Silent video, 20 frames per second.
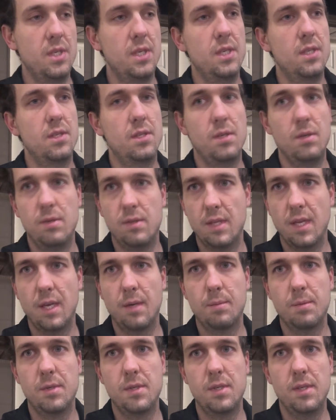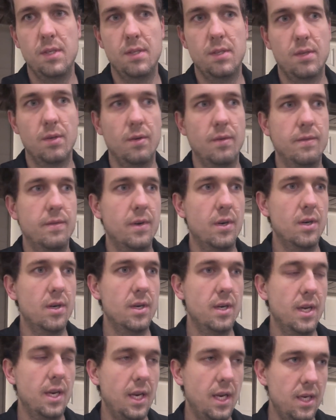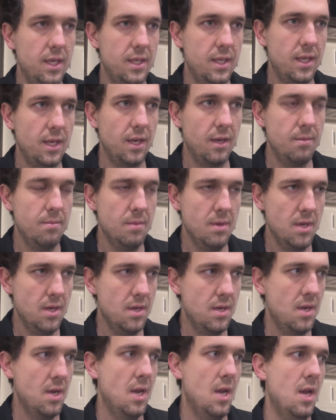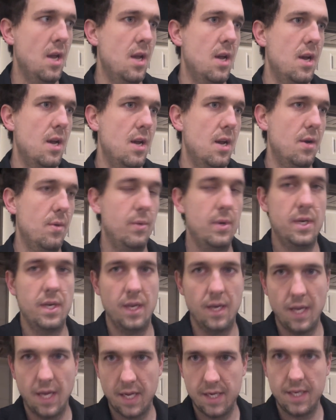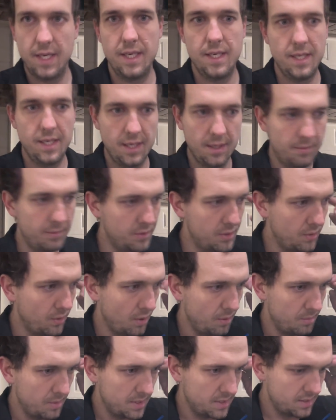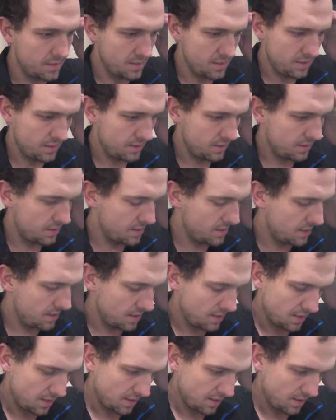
two snack machines so far, and an ATM. We did add ATMs to our business. I